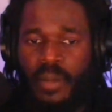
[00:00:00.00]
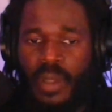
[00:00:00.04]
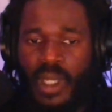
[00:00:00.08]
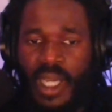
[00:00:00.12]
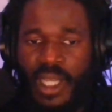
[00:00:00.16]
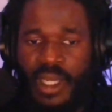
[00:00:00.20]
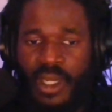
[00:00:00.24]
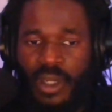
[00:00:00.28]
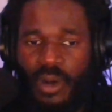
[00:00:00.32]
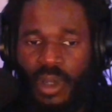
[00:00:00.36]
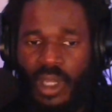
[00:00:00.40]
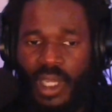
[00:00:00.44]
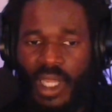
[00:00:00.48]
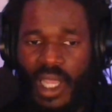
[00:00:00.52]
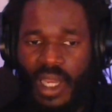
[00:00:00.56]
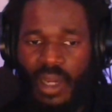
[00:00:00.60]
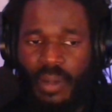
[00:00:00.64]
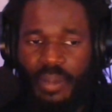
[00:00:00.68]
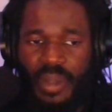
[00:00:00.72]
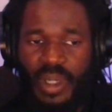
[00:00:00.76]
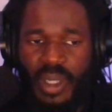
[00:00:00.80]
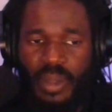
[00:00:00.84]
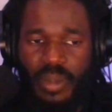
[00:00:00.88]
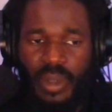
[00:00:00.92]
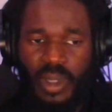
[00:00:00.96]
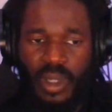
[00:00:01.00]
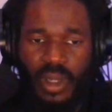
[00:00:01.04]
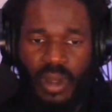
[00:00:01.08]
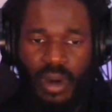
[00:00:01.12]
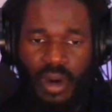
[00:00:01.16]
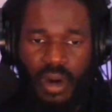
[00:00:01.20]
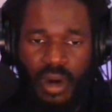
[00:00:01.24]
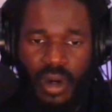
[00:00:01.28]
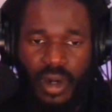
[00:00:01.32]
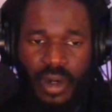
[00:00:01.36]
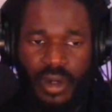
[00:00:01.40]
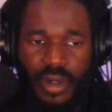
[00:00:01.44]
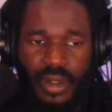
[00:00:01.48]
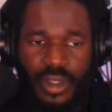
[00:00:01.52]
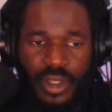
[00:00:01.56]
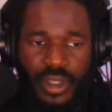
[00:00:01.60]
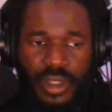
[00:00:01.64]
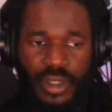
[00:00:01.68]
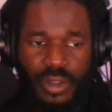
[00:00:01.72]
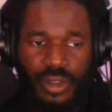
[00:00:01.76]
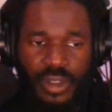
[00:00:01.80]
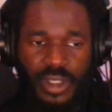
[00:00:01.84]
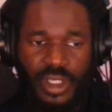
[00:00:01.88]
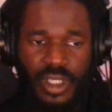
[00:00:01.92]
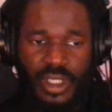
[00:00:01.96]
I know a lot of people are
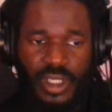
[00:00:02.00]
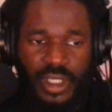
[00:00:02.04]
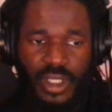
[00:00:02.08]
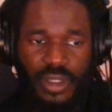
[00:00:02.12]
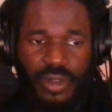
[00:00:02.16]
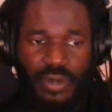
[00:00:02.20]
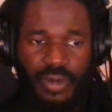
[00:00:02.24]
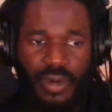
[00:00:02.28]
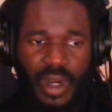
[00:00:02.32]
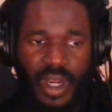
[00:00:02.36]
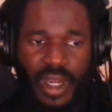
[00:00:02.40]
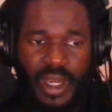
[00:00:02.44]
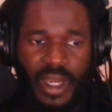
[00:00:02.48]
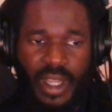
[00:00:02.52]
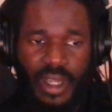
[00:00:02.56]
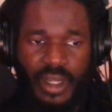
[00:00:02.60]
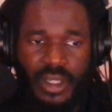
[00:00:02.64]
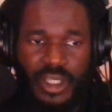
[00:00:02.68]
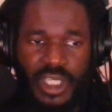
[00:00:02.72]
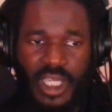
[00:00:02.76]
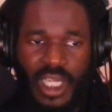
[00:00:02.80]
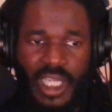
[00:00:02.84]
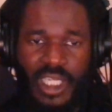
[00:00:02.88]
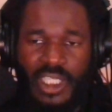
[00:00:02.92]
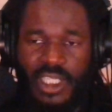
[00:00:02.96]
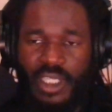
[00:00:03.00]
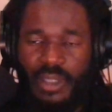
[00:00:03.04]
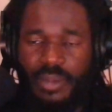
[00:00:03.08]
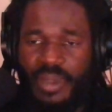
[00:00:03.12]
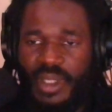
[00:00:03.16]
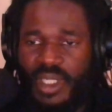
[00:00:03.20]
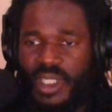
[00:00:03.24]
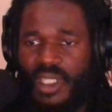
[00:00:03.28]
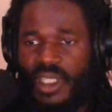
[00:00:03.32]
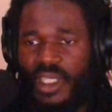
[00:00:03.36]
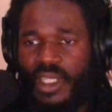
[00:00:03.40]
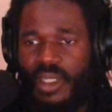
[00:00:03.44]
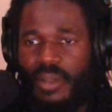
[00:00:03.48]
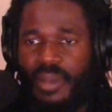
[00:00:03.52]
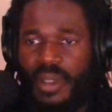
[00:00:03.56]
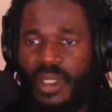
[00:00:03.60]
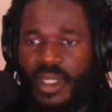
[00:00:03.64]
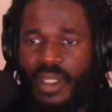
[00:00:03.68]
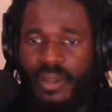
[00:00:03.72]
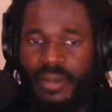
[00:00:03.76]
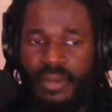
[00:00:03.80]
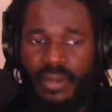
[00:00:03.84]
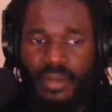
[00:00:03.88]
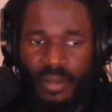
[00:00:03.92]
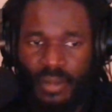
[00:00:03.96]
using you right now, ChatGPT,
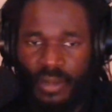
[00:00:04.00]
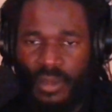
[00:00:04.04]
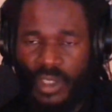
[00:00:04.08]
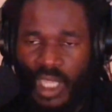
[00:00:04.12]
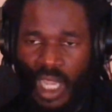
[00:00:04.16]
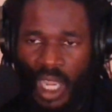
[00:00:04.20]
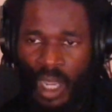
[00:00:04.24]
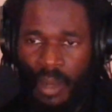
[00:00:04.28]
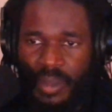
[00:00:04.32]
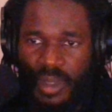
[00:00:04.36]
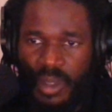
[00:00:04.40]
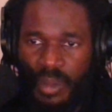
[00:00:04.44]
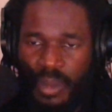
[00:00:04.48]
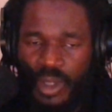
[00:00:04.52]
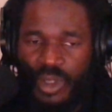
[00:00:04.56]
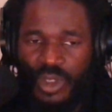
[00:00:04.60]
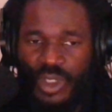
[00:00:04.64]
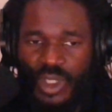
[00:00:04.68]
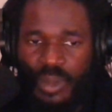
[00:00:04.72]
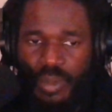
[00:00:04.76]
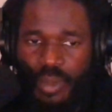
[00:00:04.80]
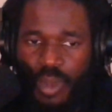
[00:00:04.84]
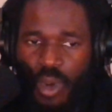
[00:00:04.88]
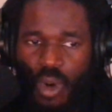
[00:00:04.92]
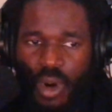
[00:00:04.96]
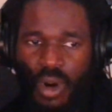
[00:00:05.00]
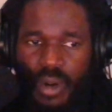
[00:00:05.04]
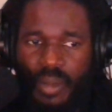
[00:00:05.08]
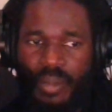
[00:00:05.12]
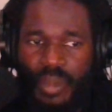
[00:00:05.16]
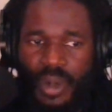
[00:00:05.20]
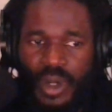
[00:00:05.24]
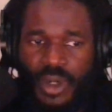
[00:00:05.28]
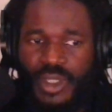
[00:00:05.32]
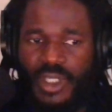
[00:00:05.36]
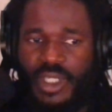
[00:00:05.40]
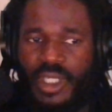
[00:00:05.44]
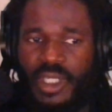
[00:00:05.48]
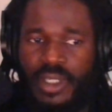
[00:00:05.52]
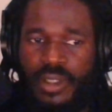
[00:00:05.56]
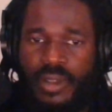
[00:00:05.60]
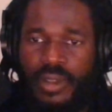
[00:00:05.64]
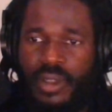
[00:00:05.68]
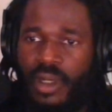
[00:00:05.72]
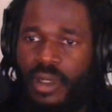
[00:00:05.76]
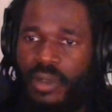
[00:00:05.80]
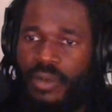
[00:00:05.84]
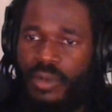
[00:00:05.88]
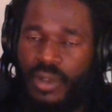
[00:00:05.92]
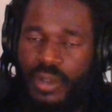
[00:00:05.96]
but I'm the most important person.
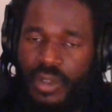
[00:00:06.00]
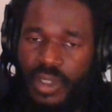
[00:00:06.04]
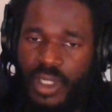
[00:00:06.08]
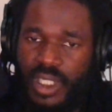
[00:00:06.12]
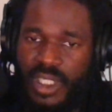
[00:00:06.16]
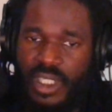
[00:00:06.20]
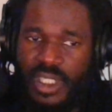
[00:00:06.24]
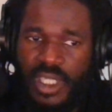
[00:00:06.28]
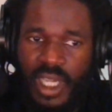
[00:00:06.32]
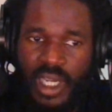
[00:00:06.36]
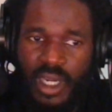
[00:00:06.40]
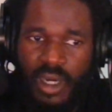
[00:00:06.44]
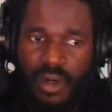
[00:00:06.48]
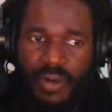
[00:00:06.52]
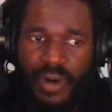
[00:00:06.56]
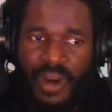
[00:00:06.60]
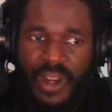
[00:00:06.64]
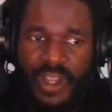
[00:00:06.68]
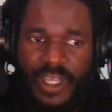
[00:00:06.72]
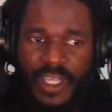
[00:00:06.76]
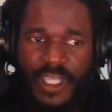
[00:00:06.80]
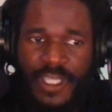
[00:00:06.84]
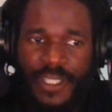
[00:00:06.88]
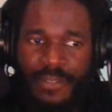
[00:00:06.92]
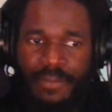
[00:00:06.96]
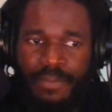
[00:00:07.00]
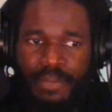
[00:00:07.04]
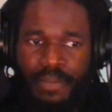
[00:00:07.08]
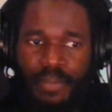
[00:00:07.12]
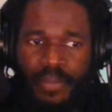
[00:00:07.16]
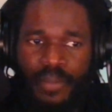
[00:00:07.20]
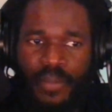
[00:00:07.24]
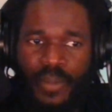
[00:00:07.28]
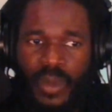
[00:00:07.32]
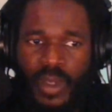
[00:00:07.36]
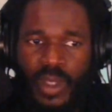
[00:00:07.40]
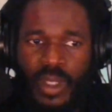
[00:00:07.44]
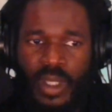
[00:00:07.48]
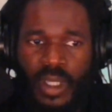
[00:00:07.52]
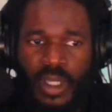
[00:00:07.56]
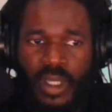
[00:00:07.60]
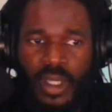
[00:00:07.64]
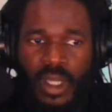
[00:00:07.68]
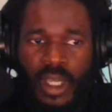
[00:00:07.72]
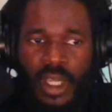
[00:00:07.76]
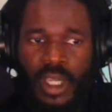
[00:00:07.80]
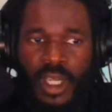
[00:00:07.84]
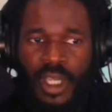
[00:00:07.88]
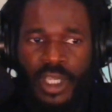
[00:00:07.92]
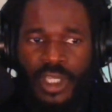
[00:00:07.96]
Isn't that correct?
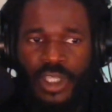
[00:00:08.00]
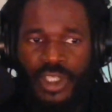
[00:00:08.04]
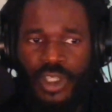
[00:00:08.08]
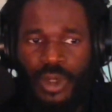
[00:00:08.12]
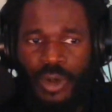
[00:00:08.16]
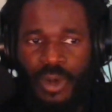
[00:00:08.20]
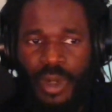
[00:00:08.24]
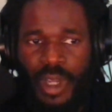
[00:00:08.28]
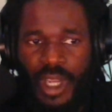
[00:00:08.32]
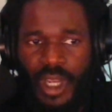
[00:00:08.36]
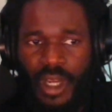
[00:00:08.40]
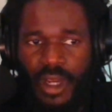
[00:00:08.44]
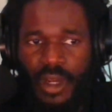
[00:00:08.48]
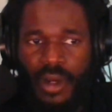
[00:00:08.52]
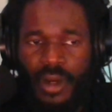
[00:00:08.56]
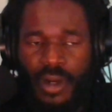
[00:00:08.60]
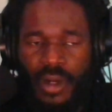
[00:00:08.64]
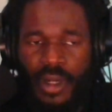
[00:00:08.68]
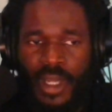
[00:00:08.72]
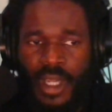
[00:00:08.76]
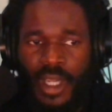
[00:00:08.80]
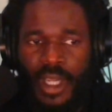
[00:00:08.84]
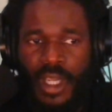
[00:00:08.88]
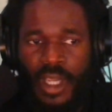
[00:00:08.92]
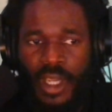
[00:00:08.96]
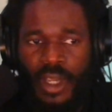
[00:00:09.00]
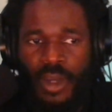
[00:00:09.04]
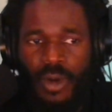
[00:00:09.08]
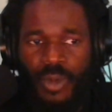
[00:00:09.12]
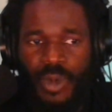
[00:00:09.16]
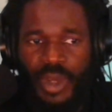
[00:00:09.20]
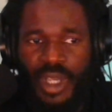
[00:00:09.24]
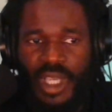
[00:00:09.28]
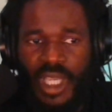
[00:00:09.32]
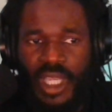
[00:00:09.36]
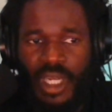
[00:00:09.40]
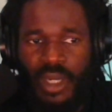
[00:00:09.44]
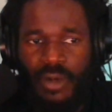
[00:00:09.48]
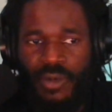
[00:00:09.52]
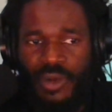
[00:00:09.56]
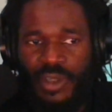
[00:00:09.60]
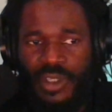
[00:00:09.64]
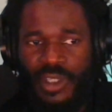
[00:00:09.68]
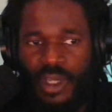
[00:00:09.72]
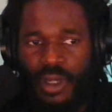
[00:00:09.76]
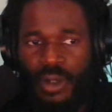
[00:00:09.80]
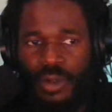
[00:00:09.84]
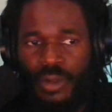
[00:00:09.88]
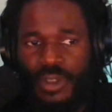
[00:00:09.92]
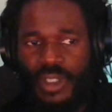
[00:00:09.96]
So here we get the
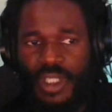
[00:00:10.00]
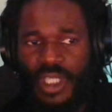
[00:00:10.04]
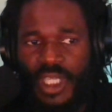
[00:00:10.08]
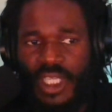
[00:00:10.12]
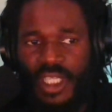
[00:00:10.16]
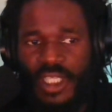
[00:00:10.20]
results.